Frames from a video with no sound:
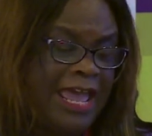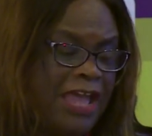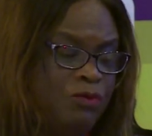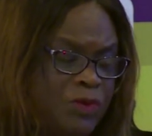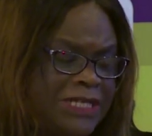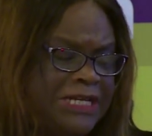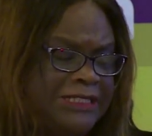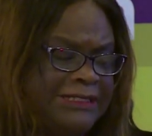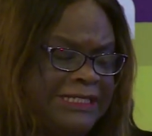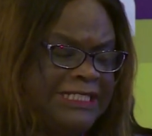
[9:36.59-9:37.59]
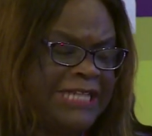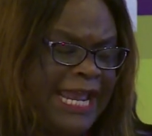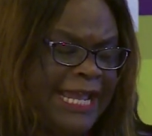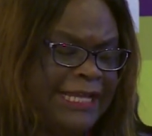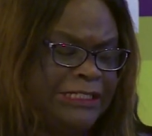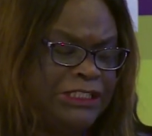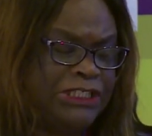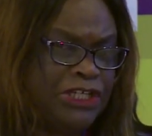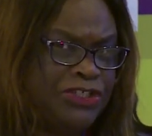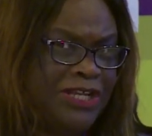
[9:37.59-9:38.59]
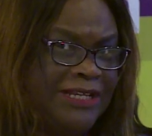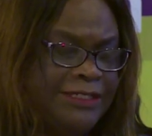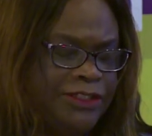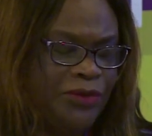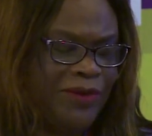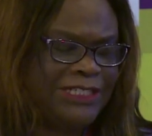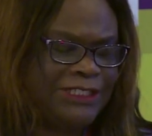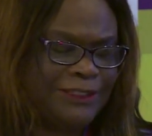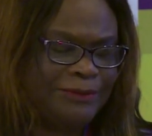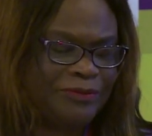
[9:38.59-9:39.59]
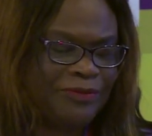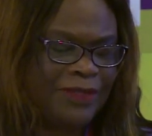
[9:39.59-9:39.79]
and witnessed the change to integration.